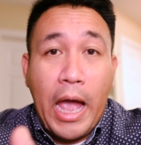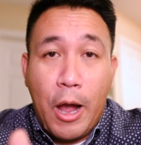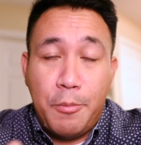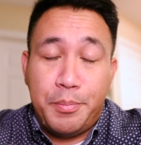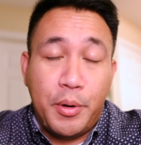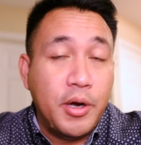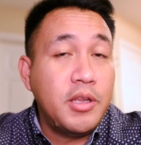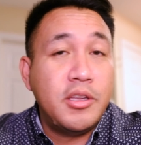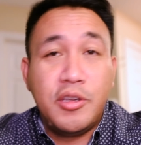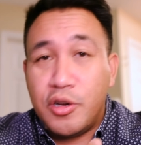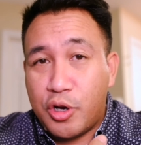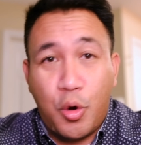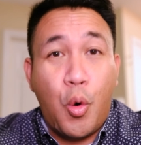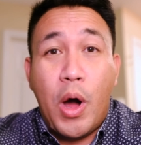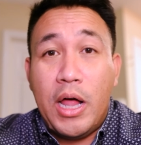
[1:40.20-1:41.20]
output,
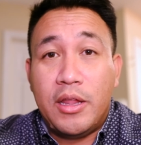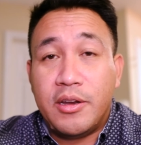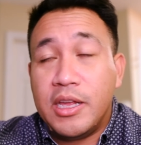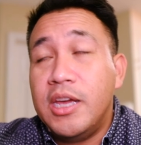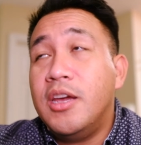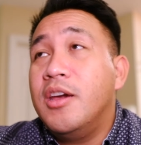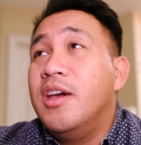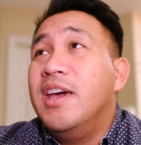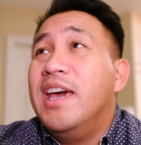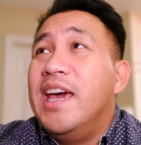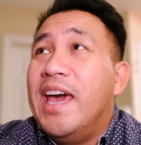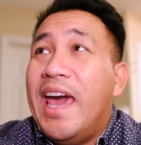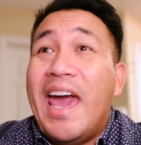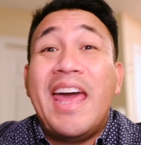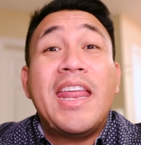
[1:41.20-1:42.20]
your quality,
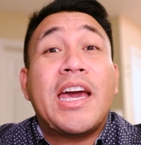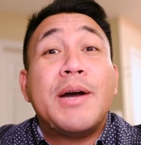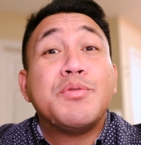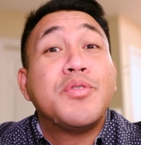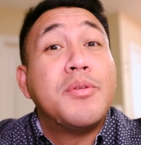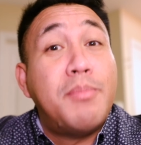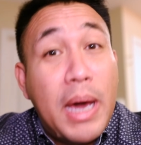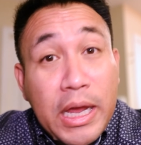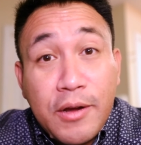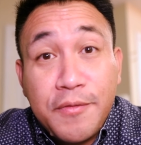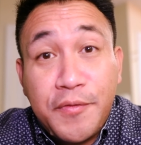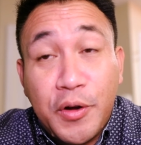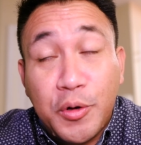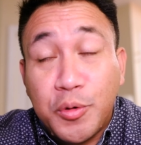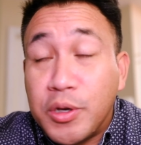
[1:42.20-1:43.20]
and it comes with a
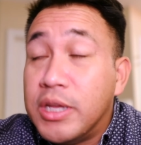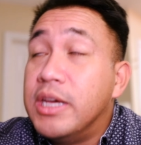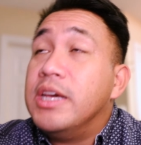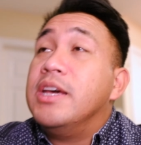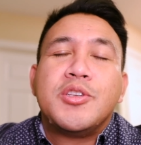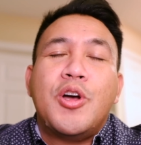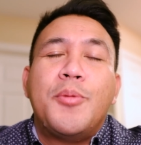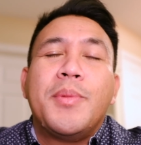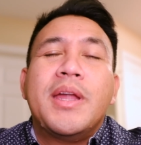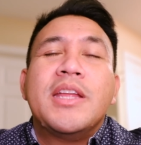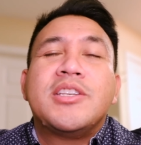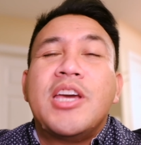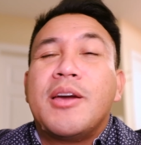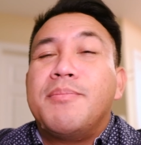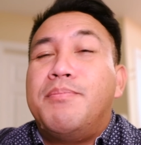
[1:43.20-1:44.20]
microphone. So I'm
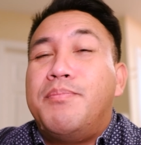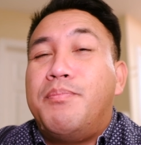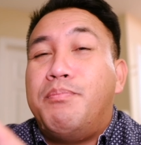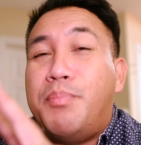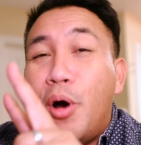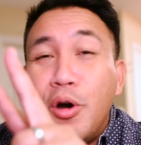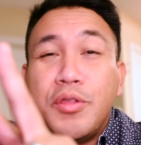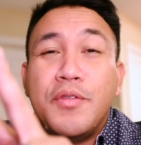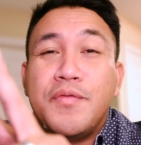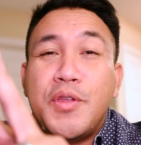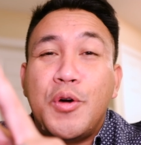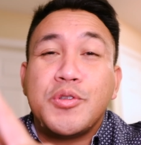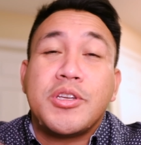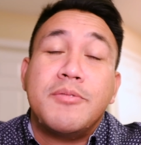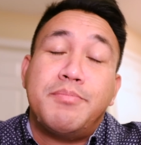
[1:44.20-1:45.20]
gonna check both of
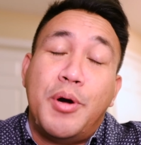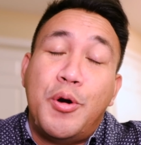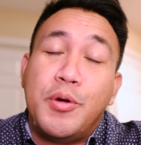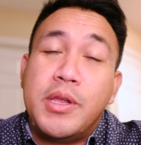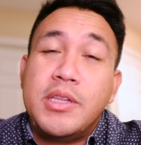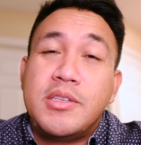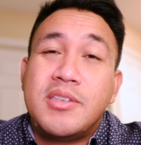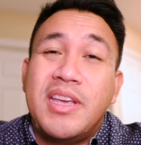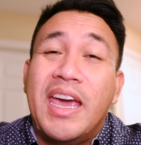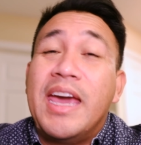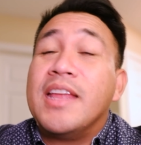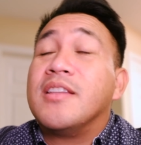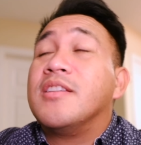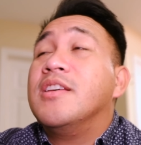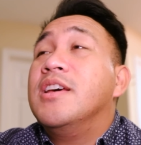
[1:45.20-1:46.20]
those components,
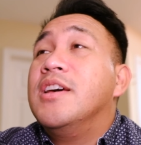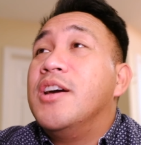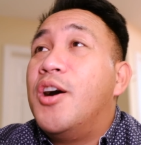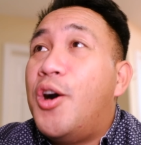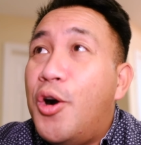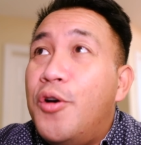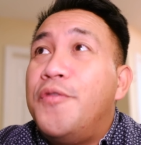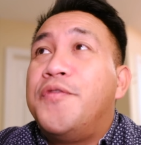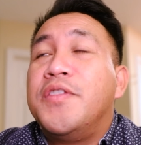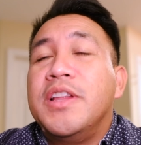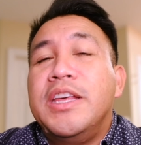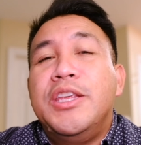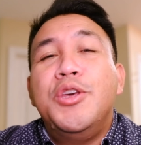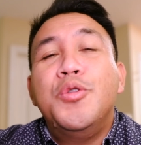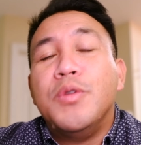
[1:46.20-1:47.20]
and
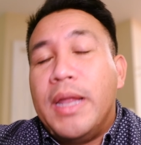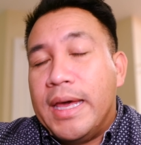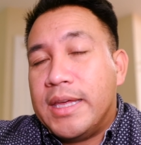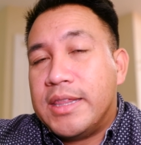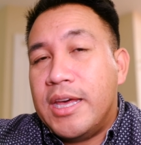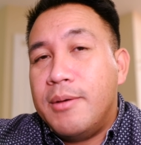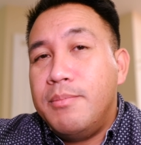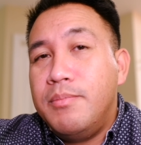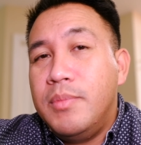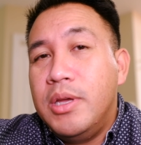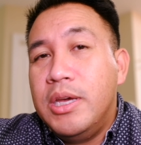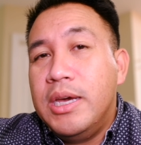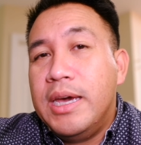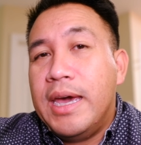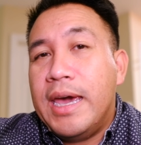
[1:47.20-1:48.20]
hopefully you like them.
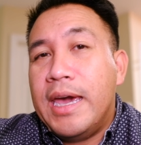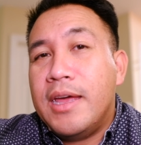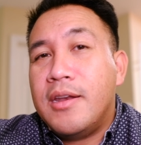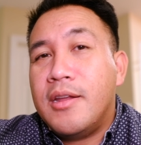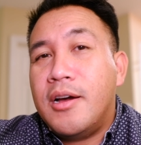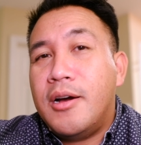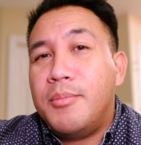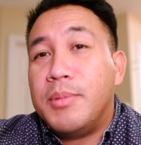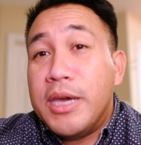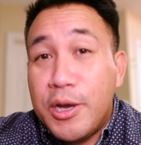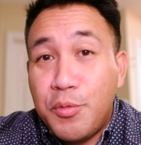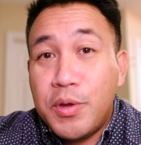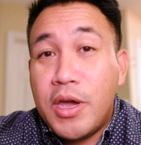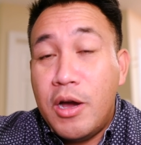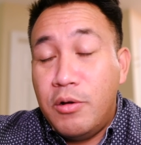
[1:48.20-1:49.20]
And
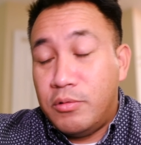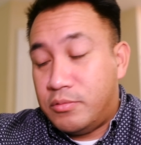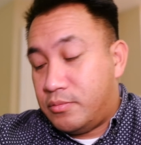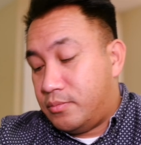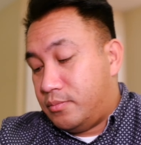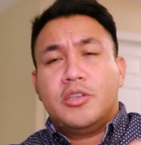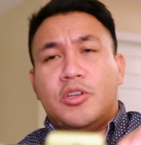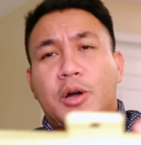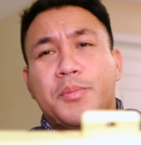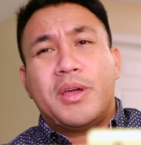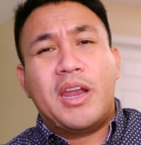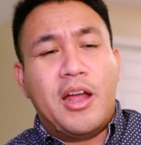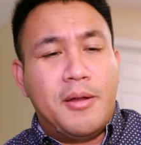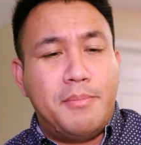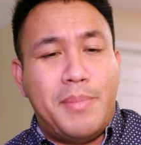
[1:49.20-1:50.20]
here we go. So I'm
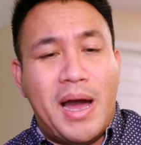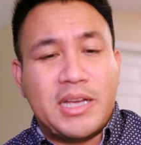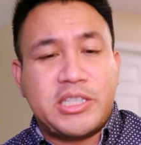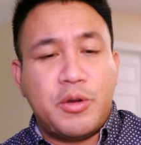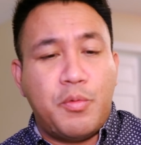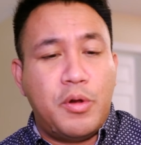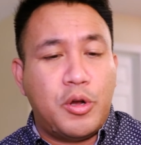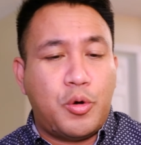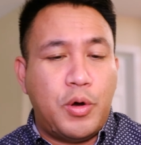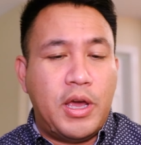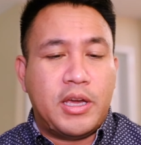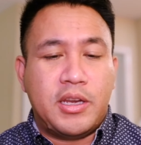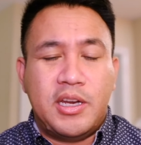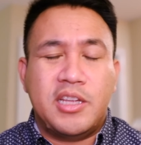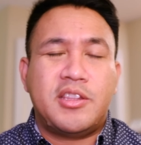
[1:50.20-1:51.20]
gonna unbox it real
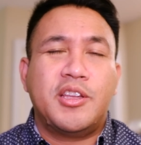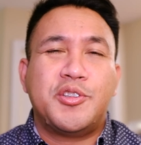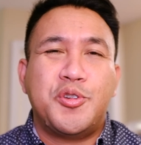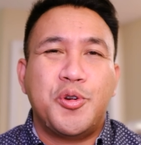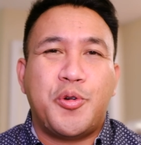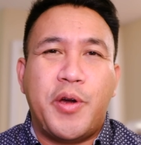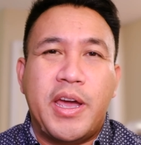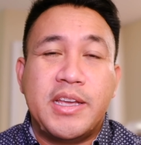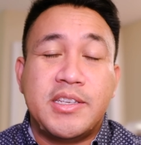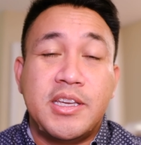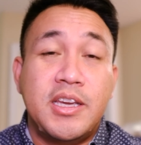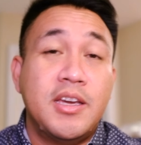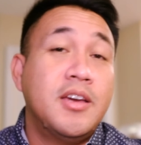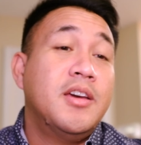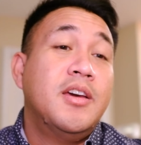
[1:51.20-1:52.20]
quick. Nothing too
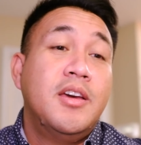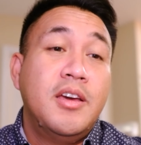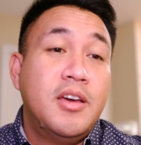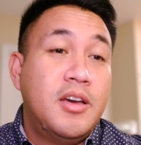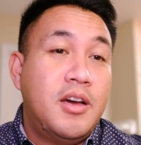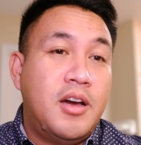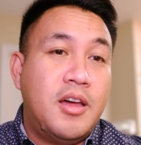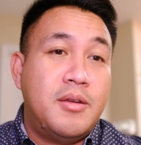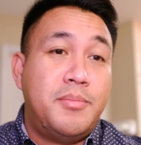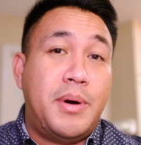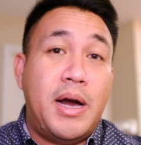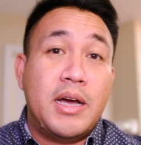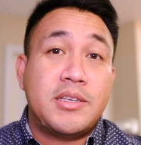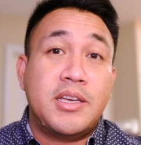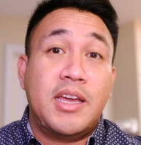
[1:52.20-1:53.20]
crazy.
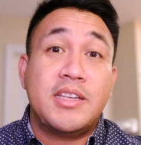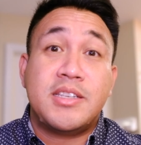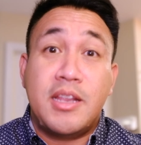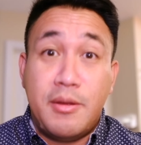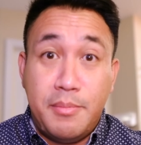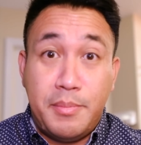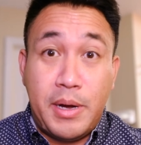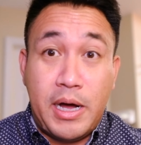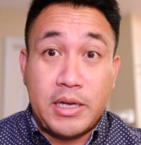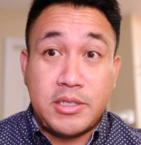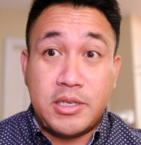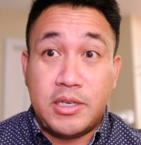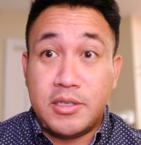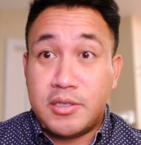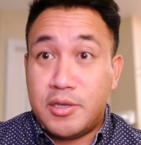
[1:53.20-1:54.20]
Unboxing is an
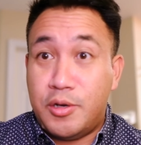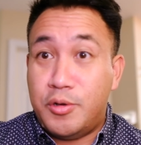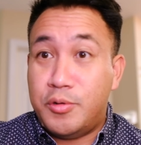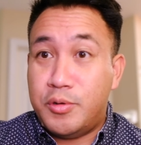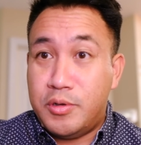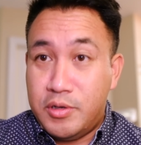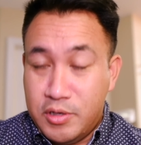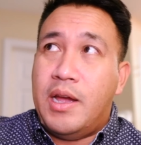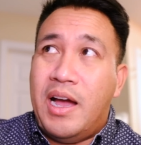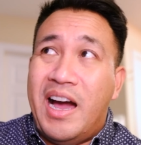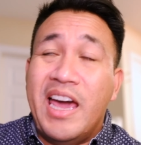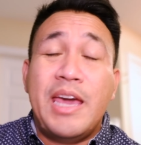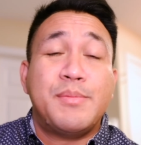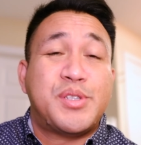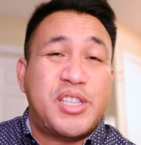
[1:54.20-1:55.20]
unboxing. So
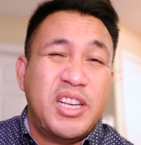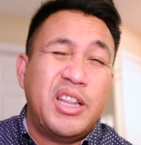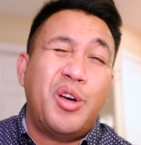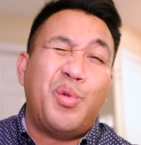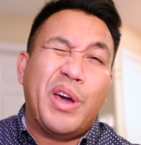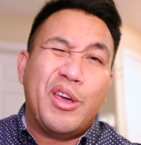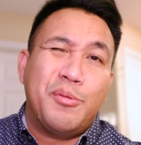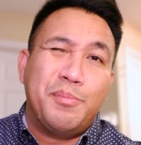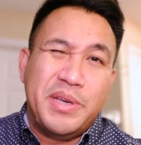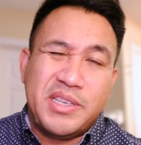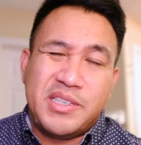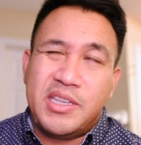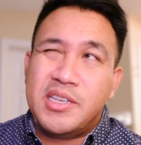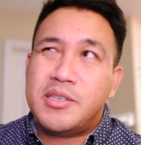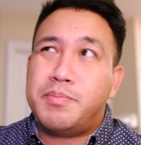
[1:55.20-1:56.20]
I am still away on
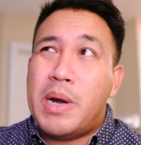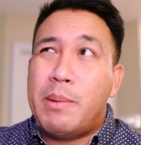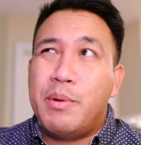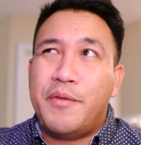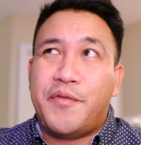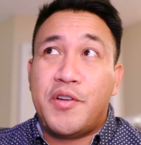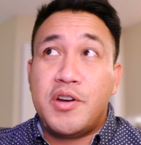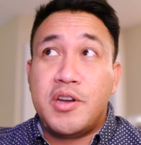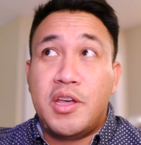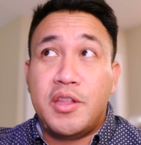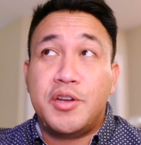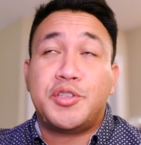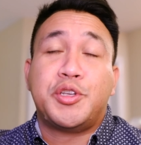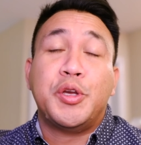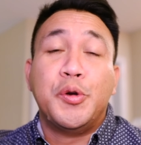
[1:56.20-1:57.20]
business, probably for
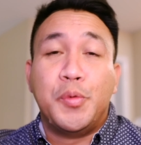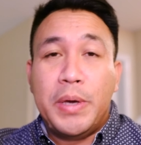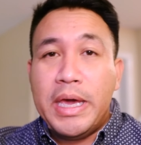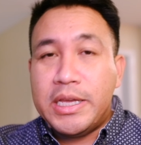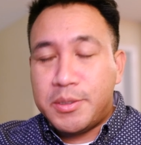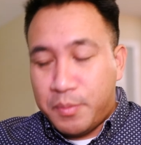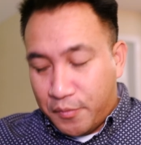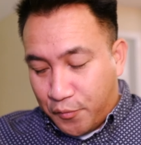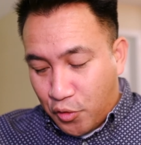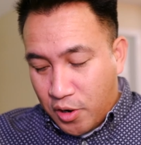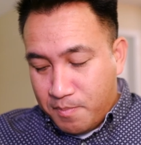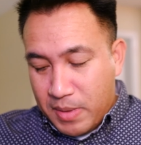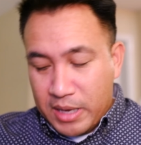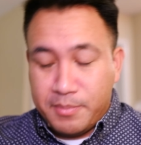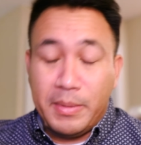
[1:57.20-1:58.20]
another 2 weeks
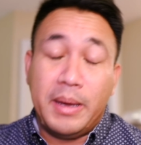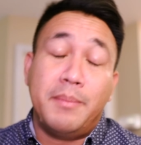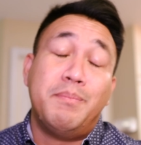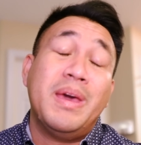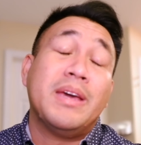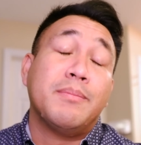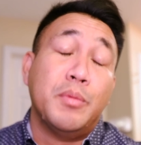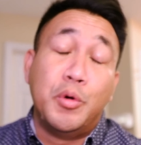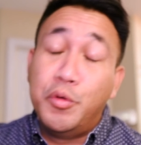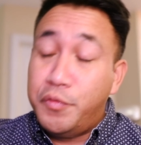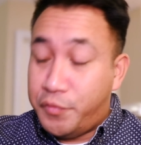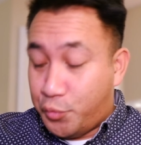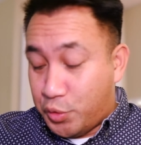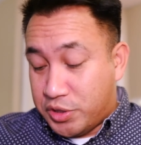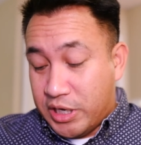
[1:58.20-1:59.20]
before I make my big
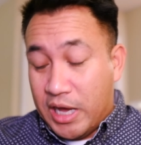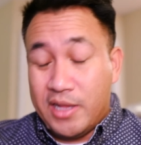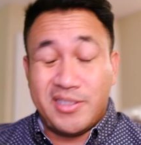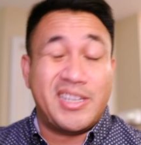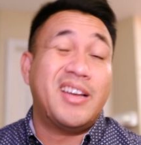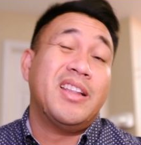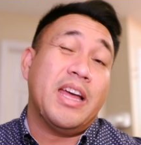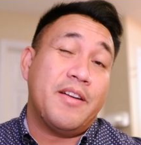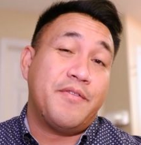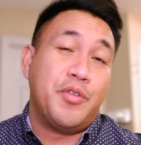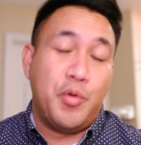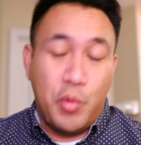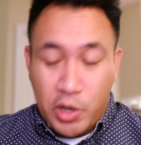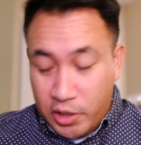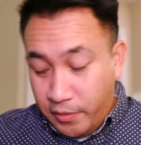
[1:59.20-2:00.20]
move, which I'll tell
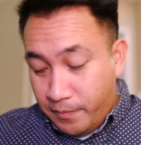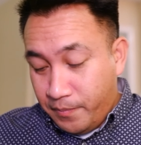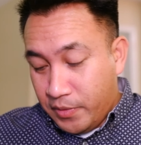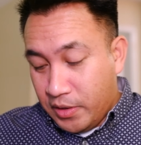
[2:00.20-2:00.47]
everyone.